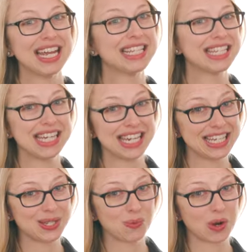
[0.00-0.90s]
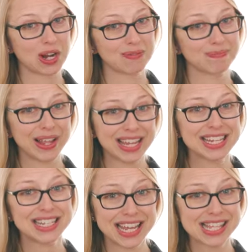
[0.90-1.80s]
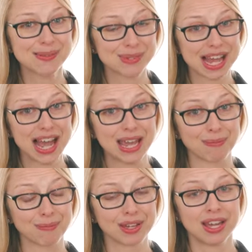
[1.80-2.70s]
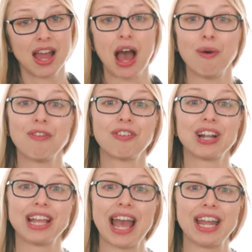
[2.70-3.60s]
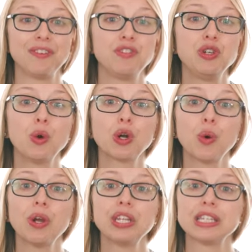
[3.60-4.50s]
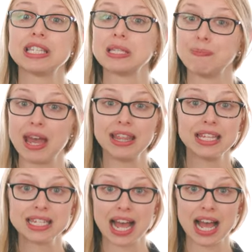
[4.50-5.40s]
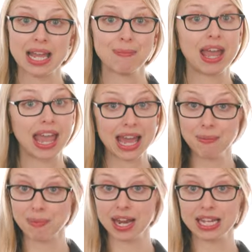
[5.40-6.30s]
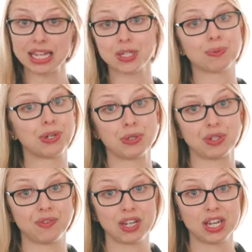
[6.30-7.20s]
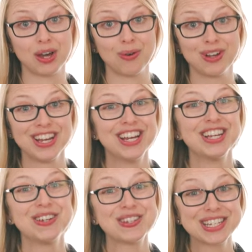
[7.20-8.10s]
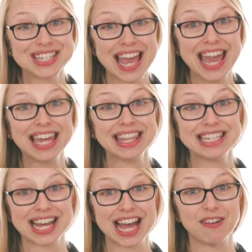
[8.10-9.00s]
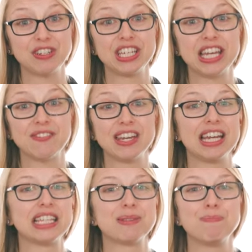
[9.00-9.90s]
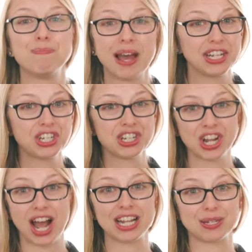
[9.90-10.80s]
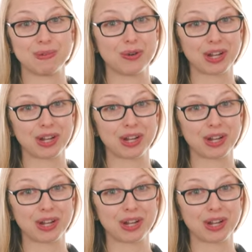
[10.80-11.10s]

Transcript: It's tedious work that can take some time. However, again, if you're going to spend the time and money to produce a video, you should take the time to give it its best shot to be